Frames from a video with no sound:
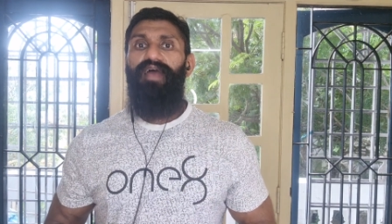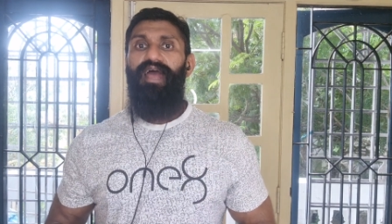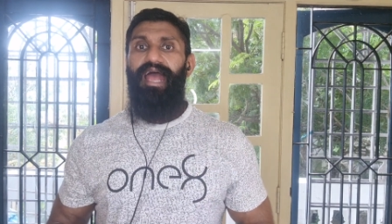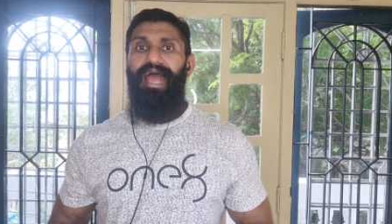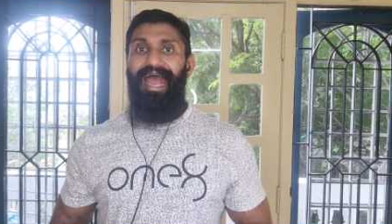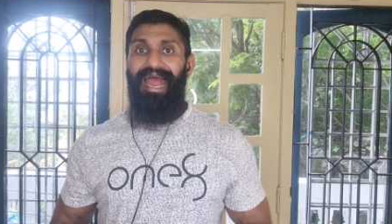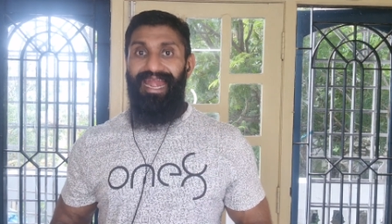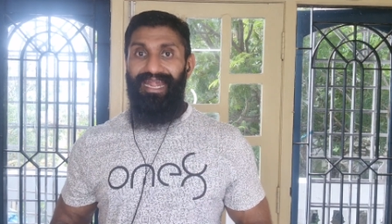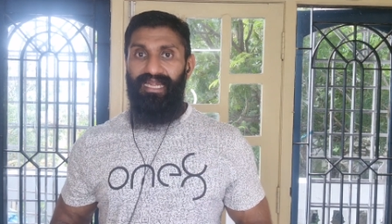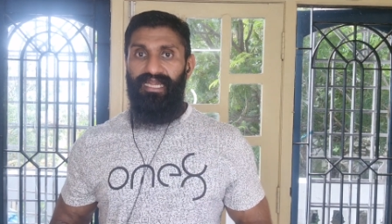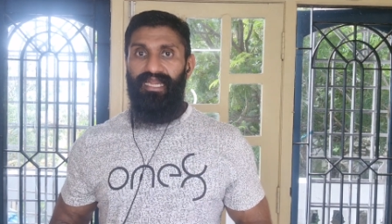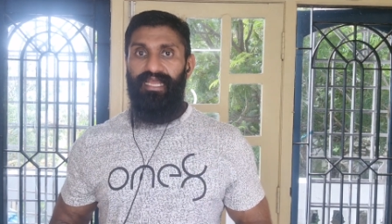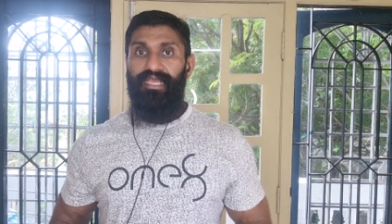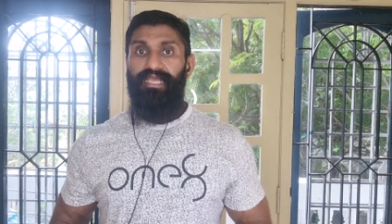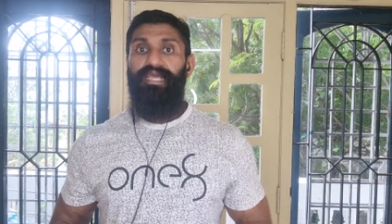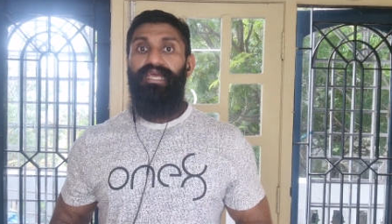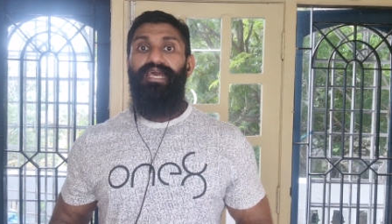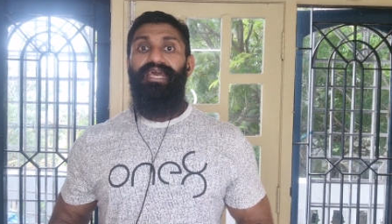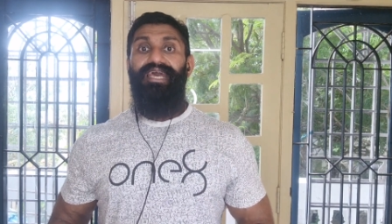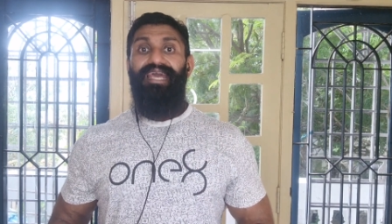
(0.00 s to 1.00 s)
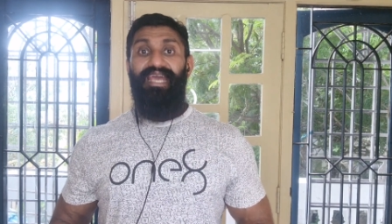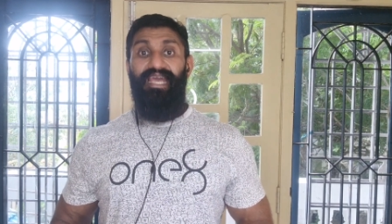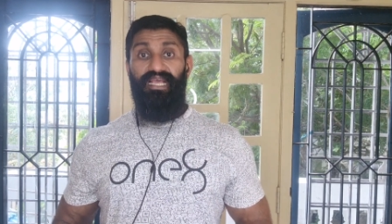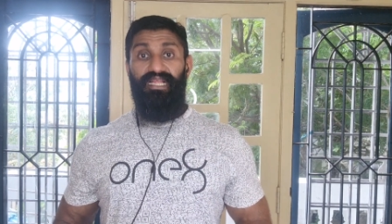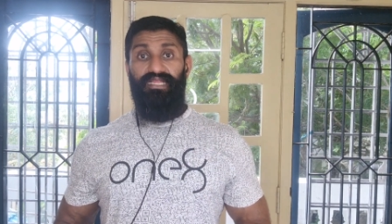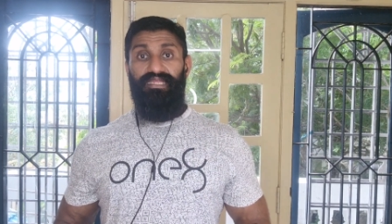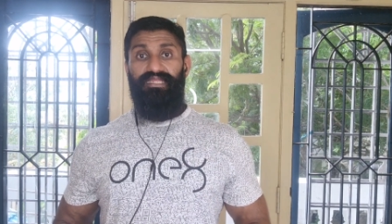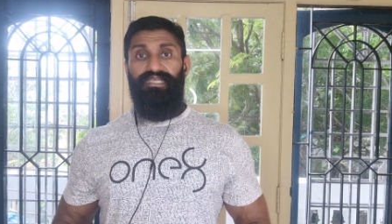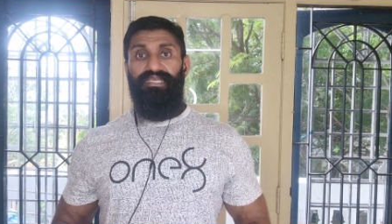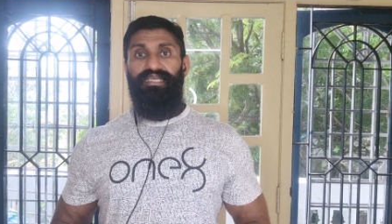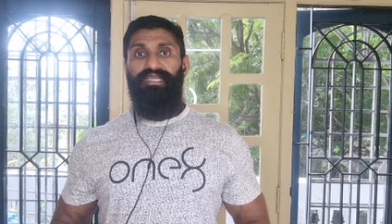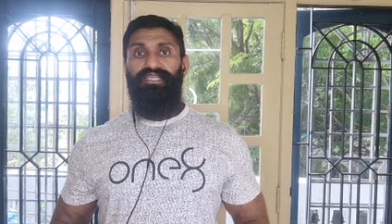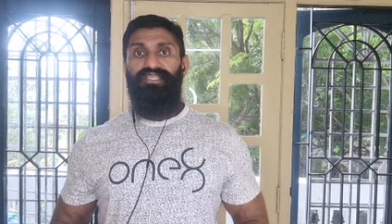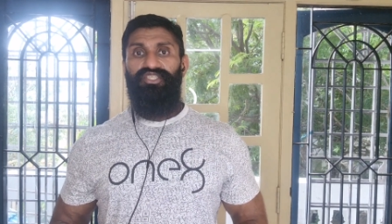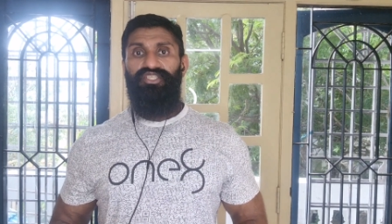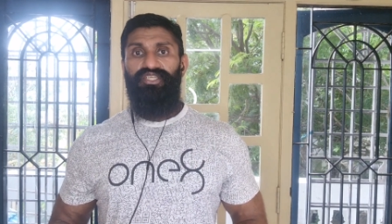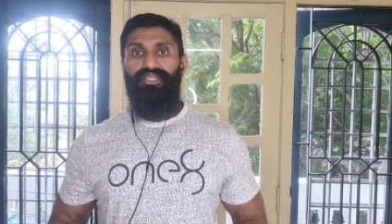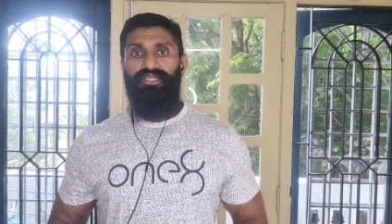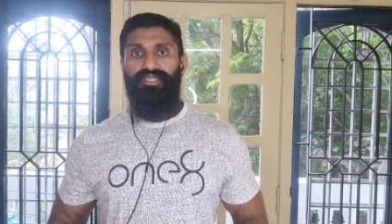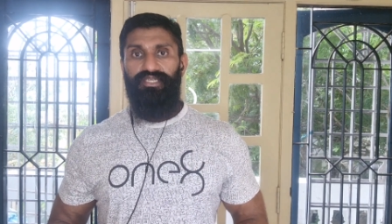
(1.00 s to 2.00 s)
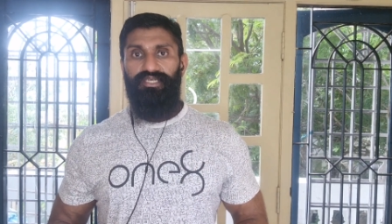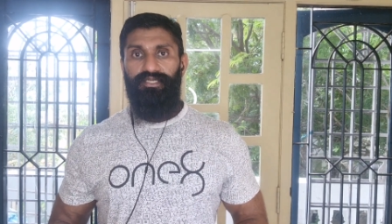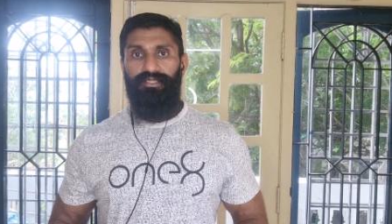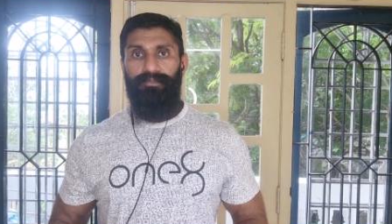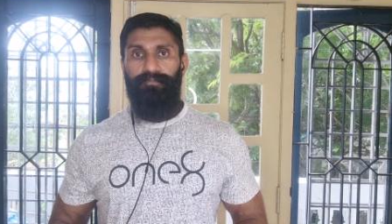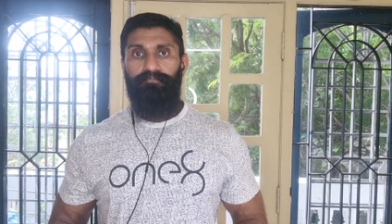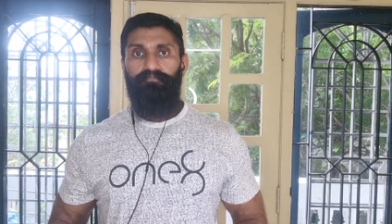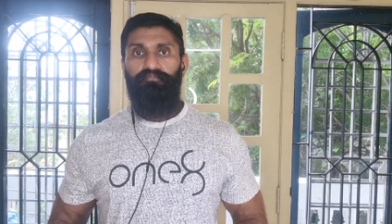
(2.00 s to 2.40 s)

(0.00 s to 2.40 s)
handling health in children.